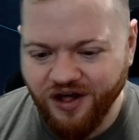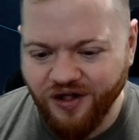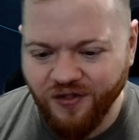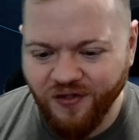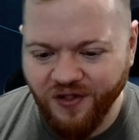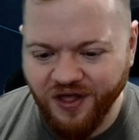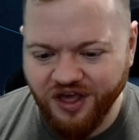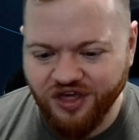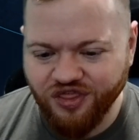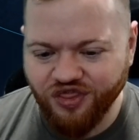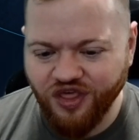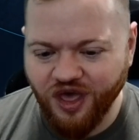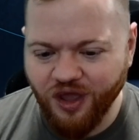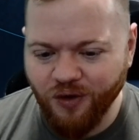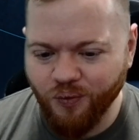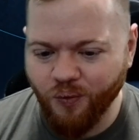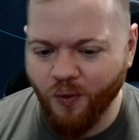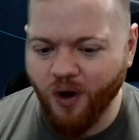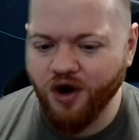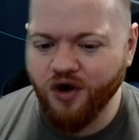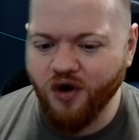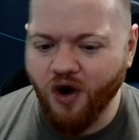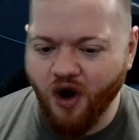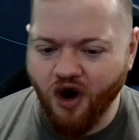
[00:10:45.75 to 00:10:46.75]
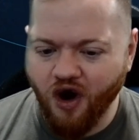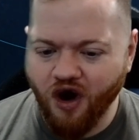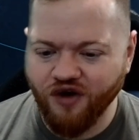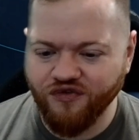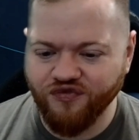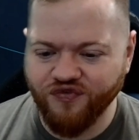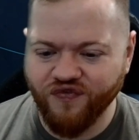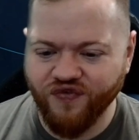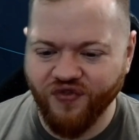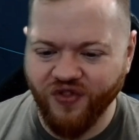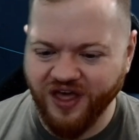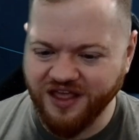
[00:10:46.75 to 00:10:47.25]
Like, they run
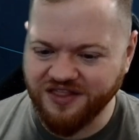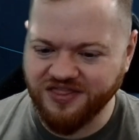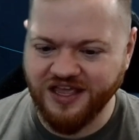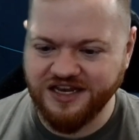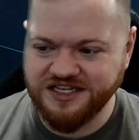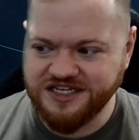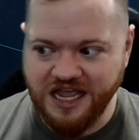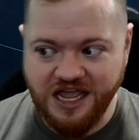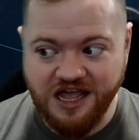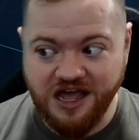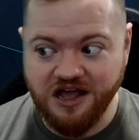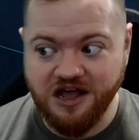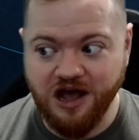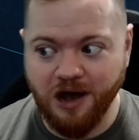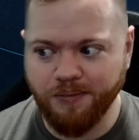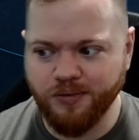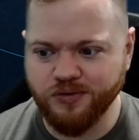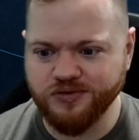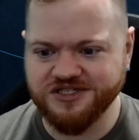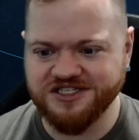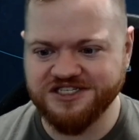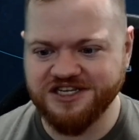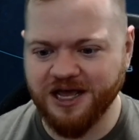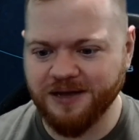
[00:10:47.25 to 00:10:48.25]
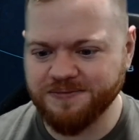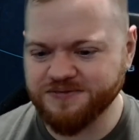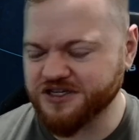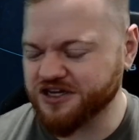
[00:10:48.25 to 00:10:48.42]
off, like, they take a couple steps,